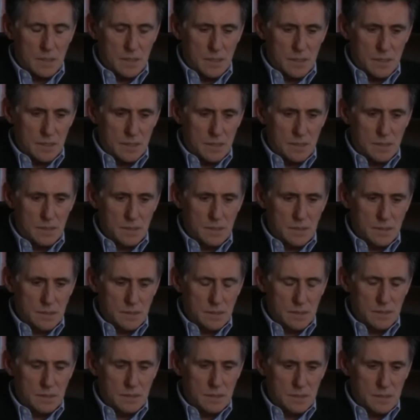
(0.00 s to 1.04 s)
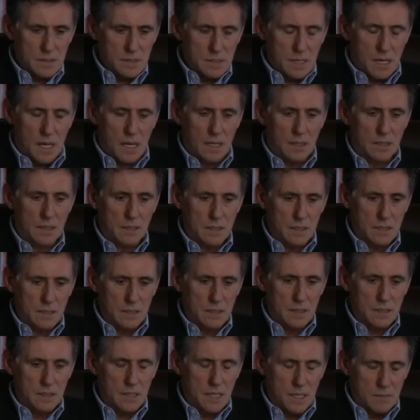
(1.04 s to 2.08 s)
That's not
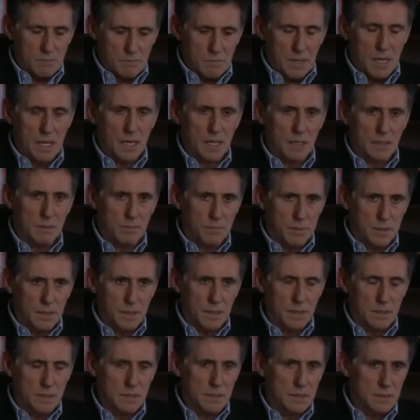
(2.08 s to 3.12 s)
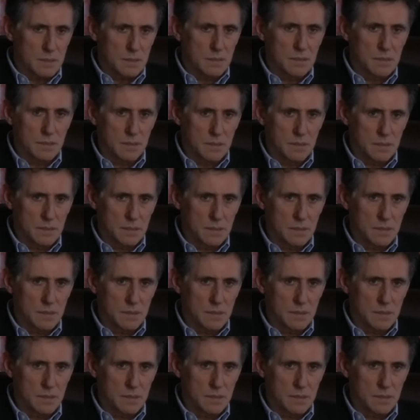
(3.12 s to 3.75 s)
a bad place